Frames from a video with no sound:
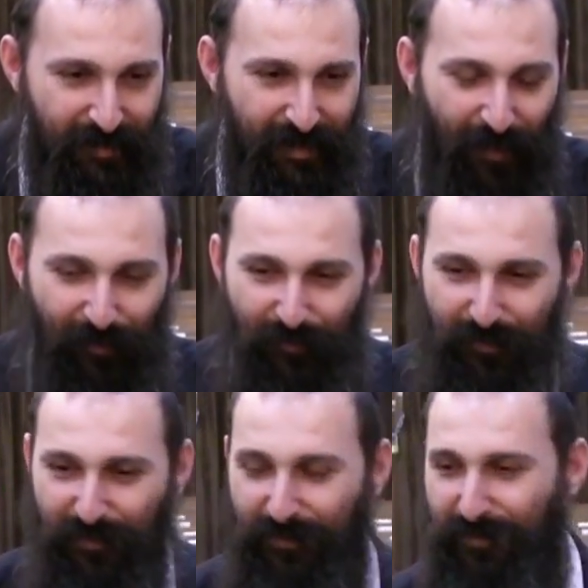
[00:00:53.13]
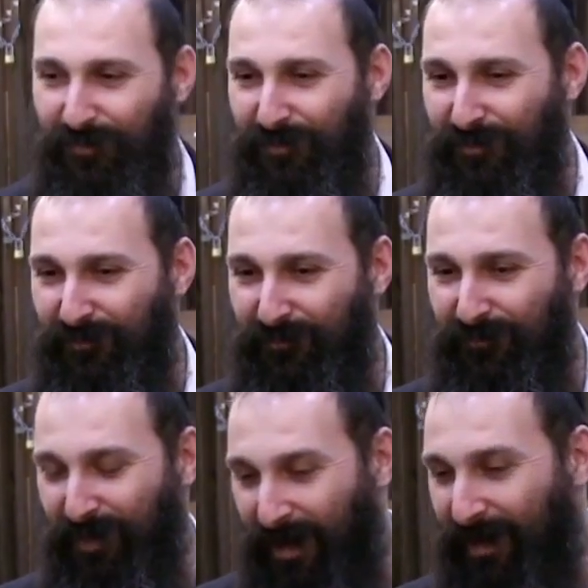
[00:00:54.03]
Now,
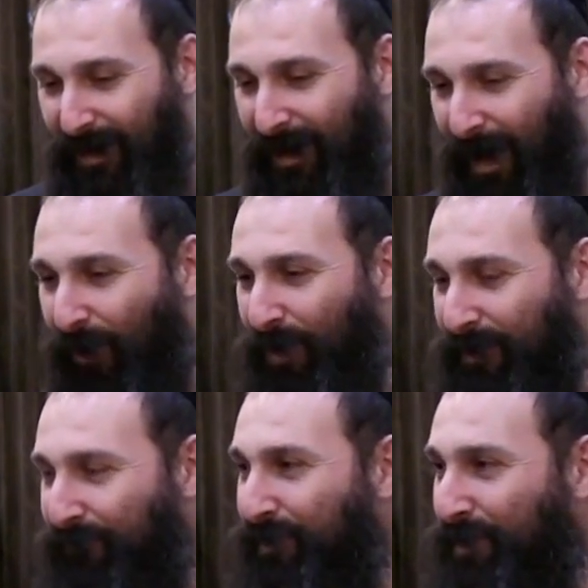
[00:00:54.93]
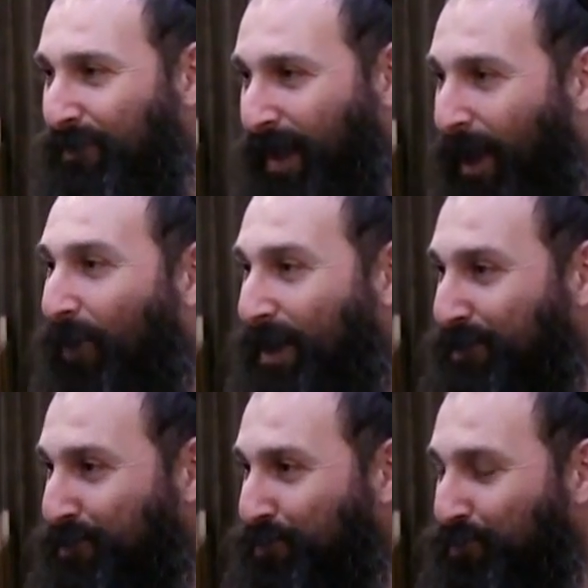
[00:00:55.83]
then how I figured, how I
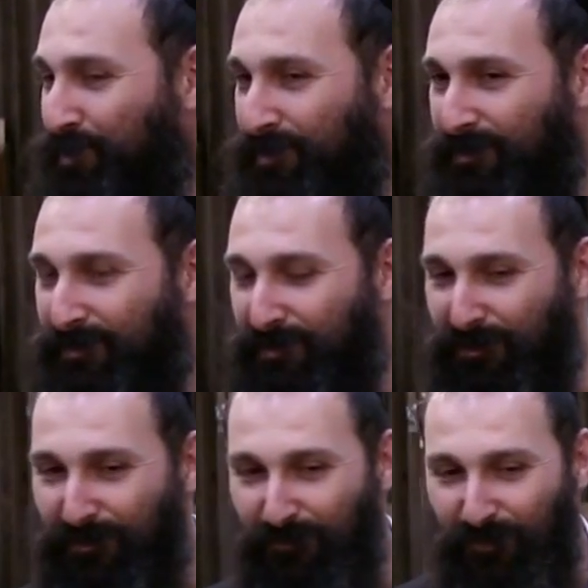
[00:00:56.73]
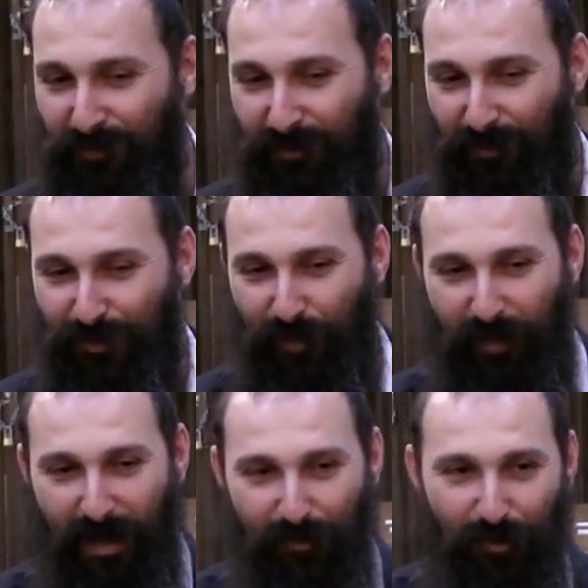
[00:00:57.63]
understood it, on
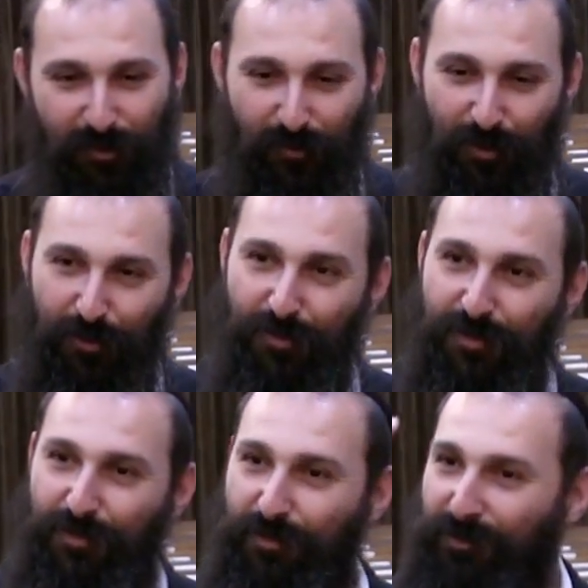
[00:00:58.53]
Shabbat, all the world's